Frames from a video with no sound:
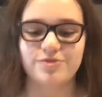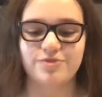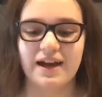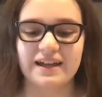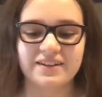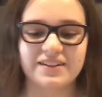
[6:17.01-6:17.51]

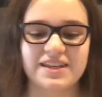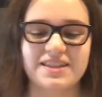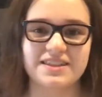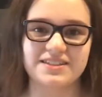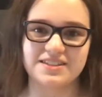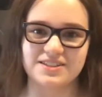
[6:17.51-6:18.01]
Finally,
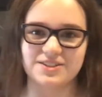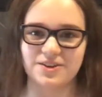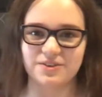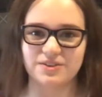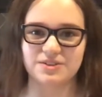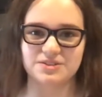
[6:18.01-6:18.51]
this is so
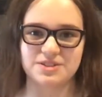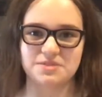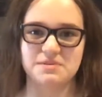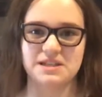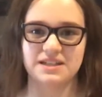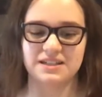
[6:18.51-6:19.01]
close to
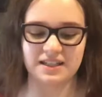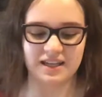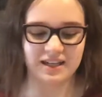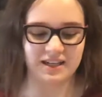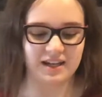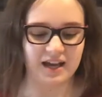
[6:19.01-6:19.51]
being
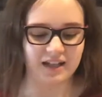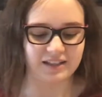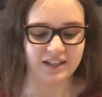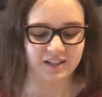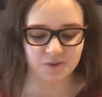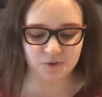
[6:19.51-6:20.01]
done. I
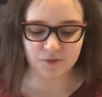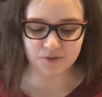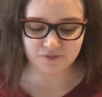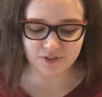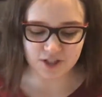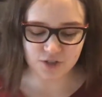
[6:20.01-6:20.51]
let it cool
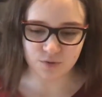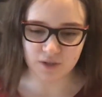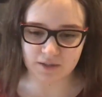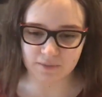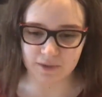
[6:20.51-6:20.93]
for the 20